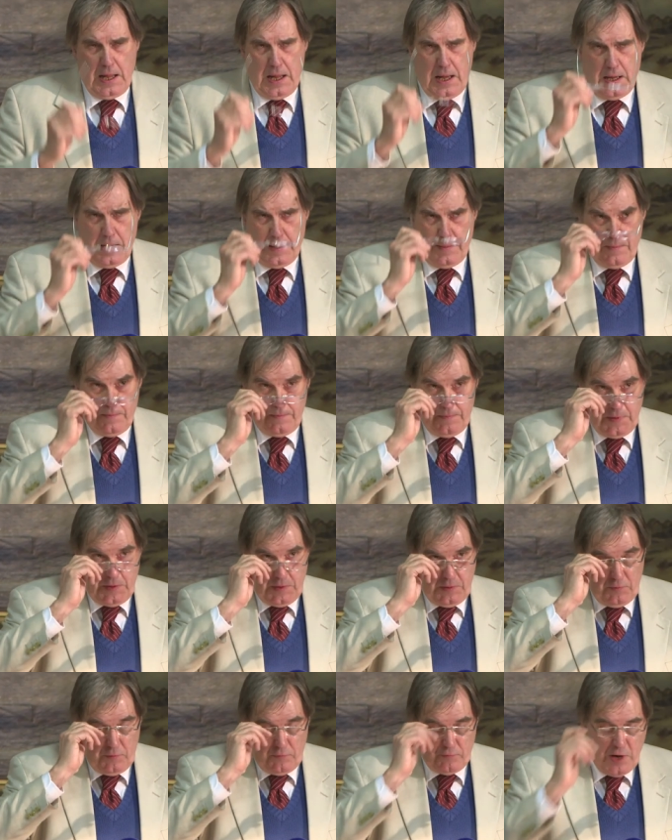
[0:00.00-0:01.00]
I'm
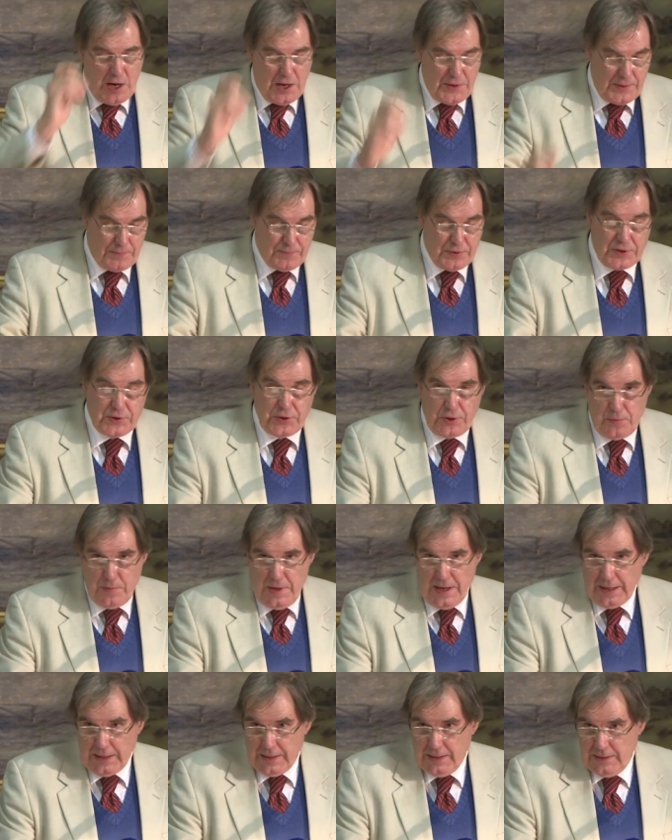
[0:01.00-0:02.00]
rather
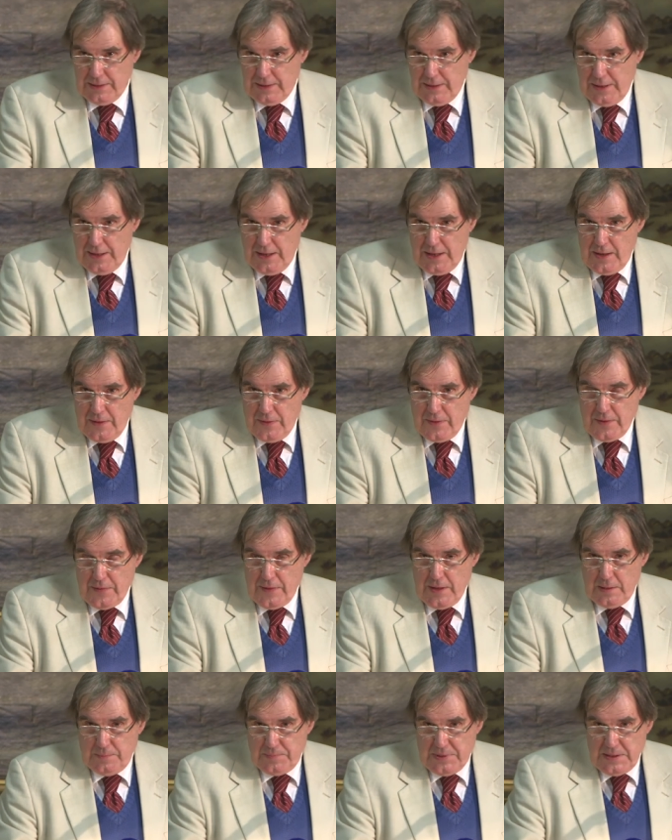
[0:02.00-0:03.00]
presuming that
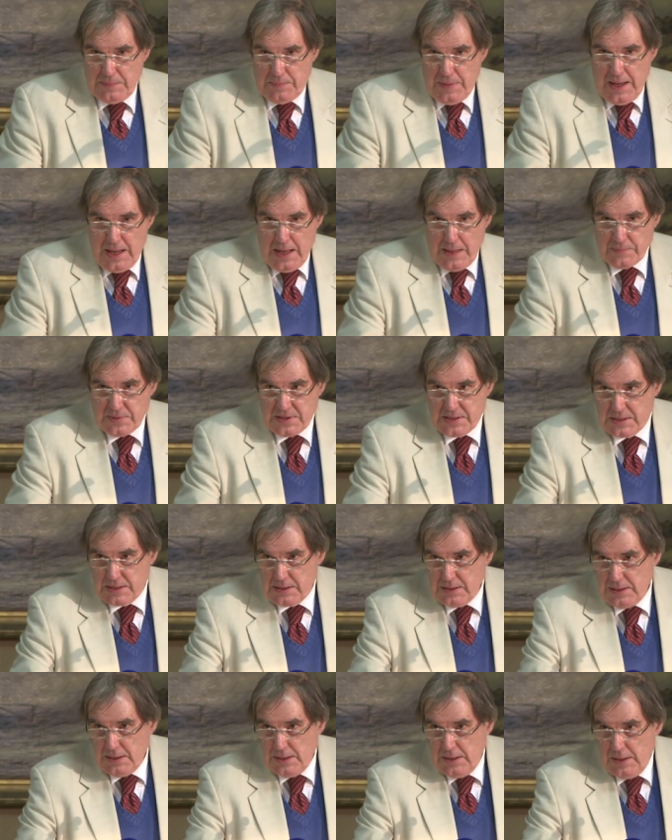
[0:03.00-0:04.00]
there'll be perhaps
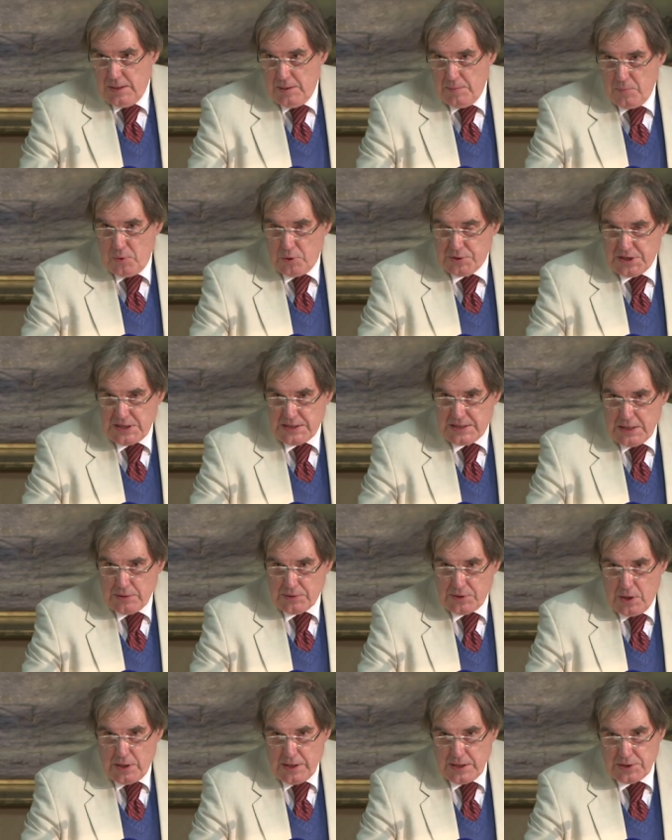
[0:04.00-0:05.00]
more
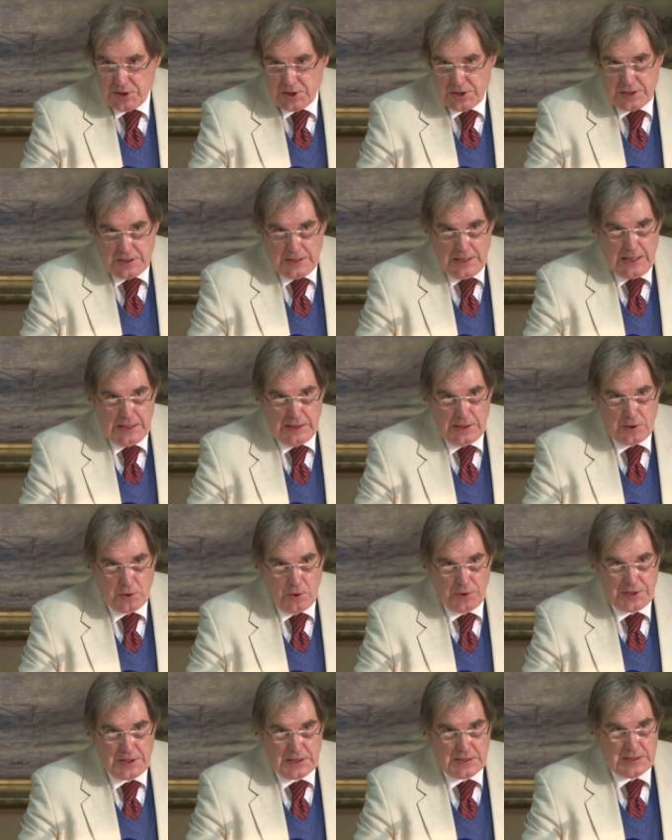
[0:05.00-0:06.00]
detailed knowledge in the
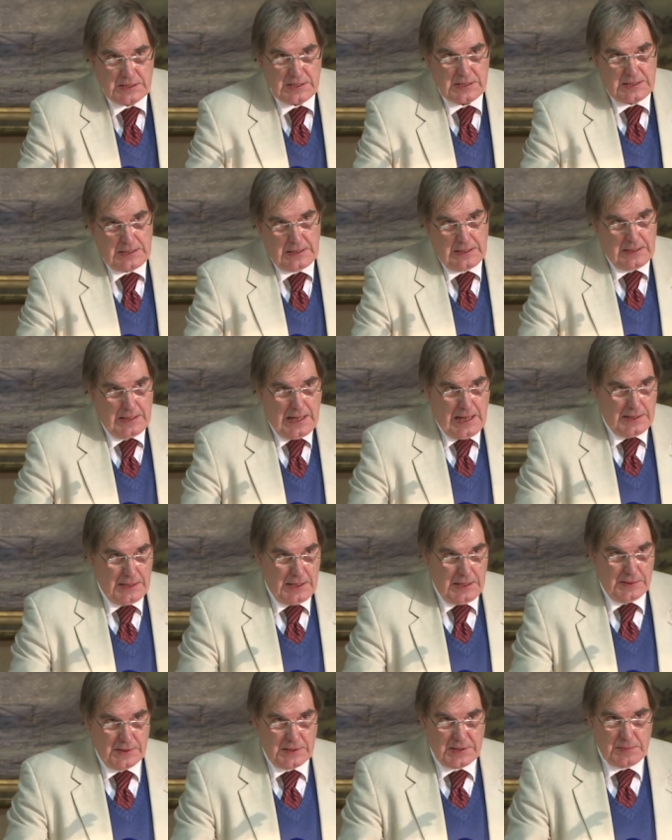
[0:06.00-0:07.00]
audience than
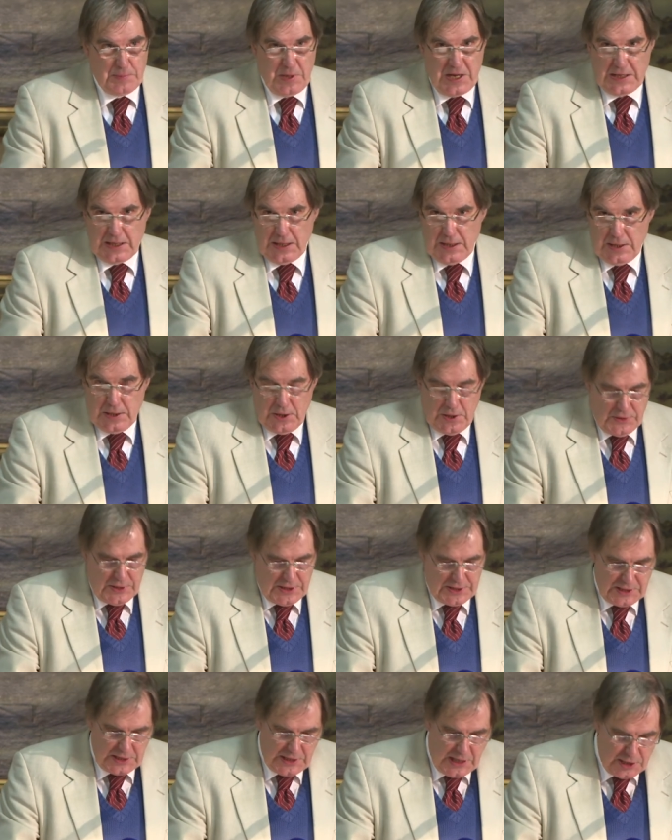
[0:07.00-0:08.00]
in the speaker on
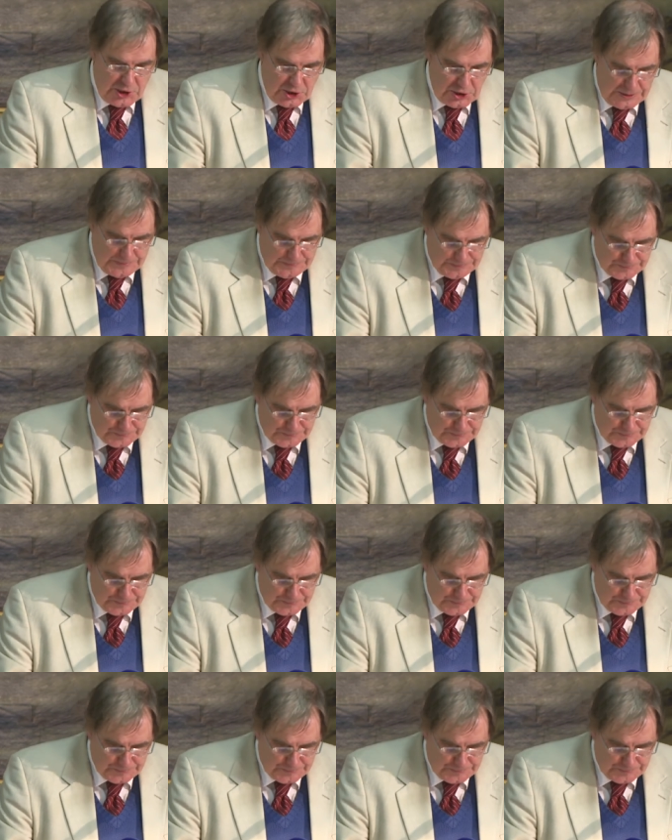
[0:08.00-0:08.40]
this occasion.